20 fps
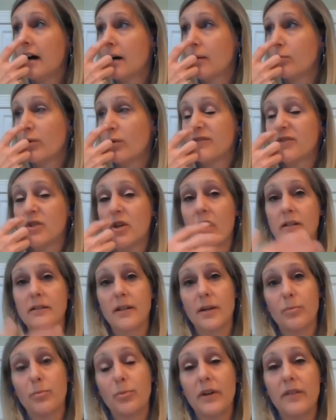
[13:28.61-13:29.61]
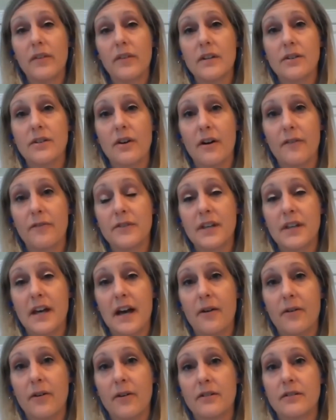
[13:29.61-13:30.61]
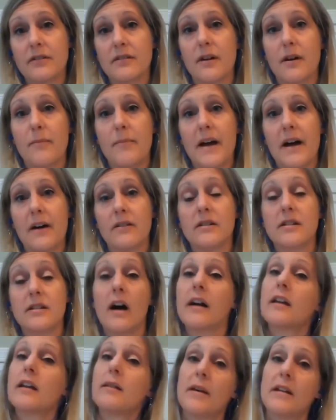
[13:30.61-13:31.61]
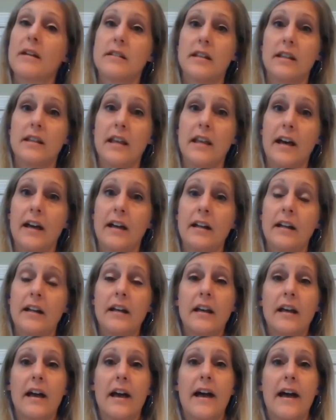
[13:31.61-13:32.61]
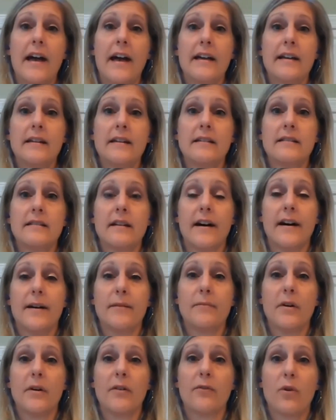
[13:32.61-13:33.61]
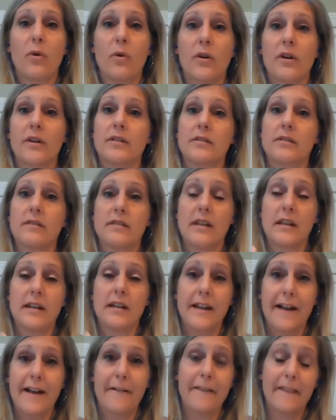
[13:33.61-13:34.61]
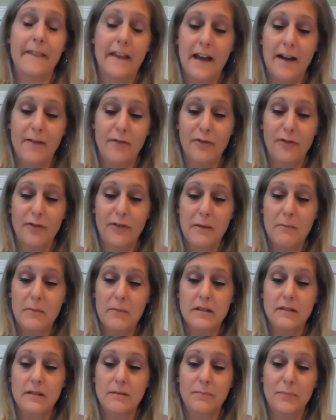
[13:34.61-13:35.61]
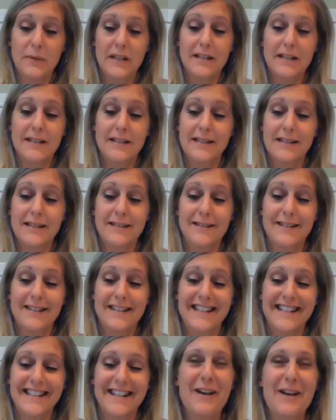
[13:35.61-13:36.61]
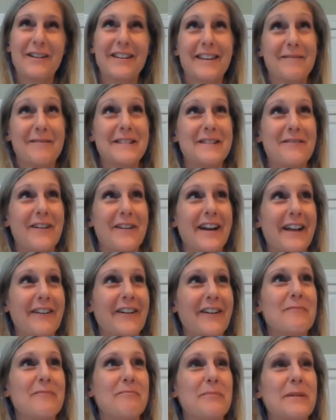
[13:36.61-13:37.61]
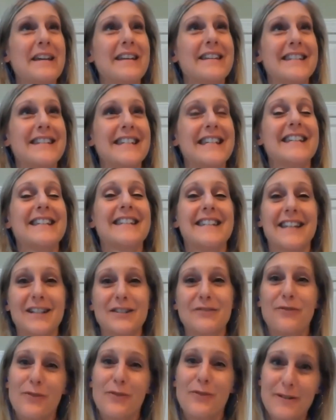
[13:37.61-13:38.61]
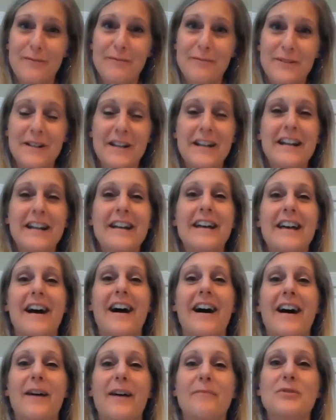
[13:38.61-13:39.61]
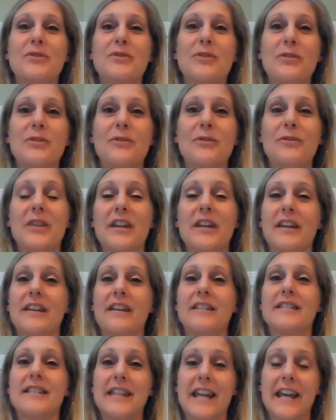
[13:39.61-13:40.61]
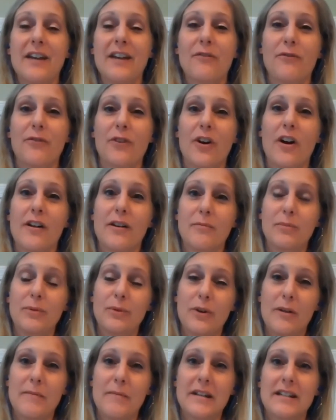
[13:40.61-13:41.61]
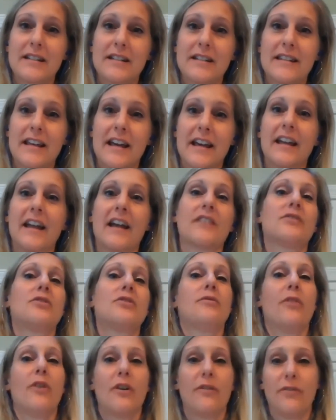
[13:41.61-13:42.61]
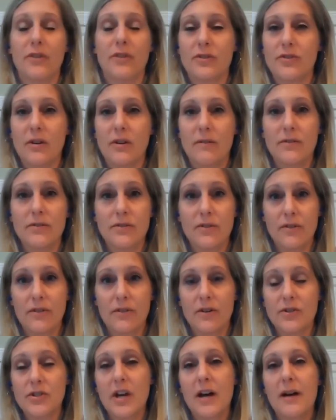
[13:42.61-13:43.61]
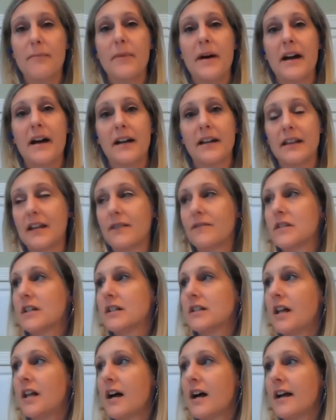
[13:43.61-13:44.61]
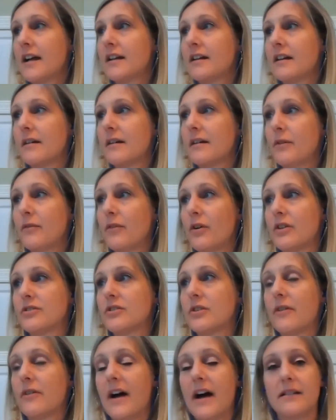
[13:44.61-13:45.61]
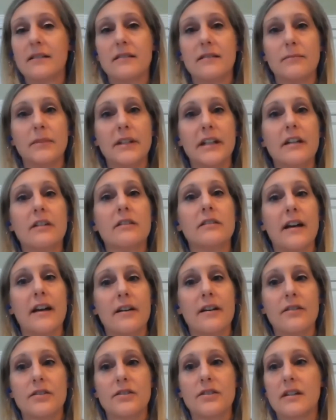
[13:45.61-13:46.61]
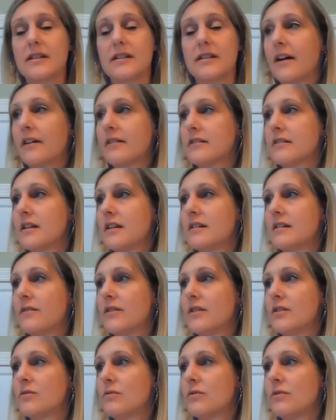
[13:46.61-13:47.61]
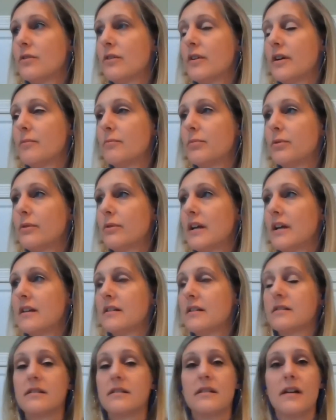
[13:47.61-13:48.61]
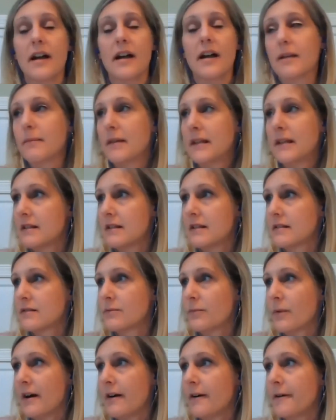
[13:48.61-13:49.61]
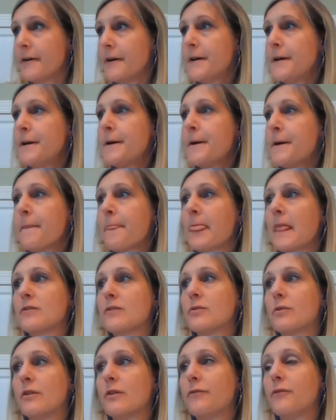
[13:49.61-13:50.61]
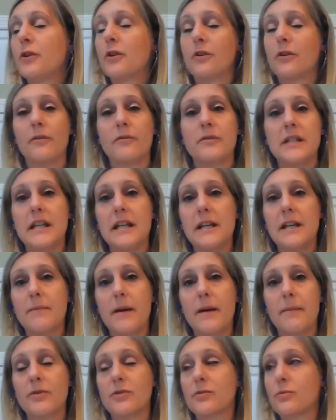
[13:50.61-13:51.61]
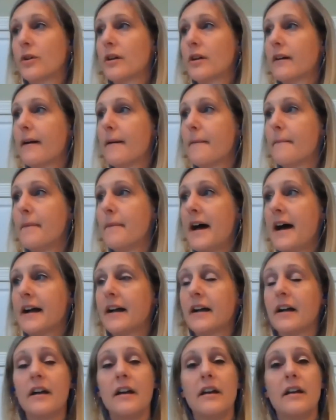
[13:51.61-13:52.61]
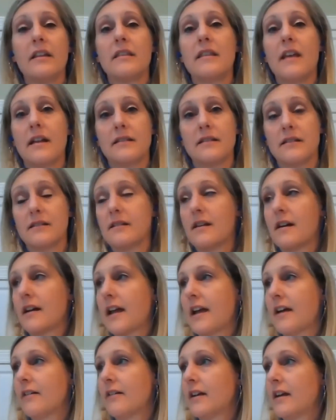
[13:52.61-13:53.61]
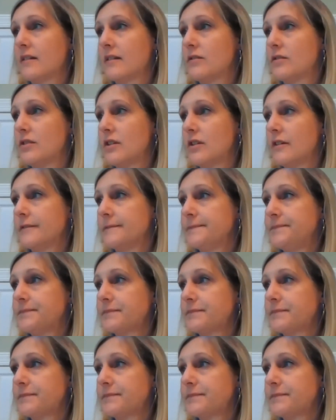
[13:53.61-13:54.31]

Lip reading: We've talked on previous office hours about documenting that and of course, sending out the ever famous let me see if I get it right, BC6 forms to the state for unemployment to say, yes, you've offered so-and-so their job back and they've declined. And we've also had some legal letters sent out to individual employees to document this as well. So if your team members wouldn't come back, that does not count against you.